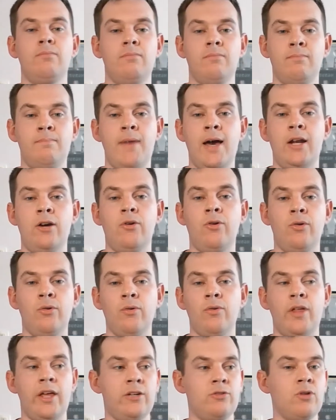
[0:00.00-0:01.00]
matter who
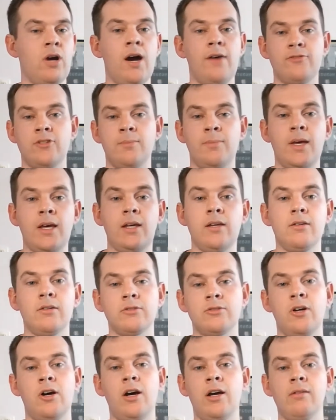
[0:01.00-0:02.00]
they draft to me, because
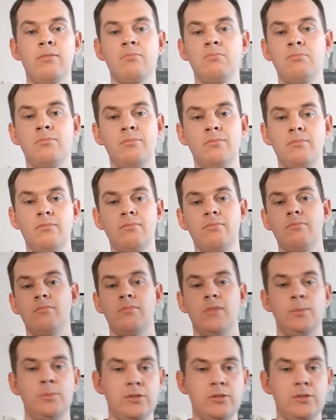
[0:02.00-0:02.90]
I'm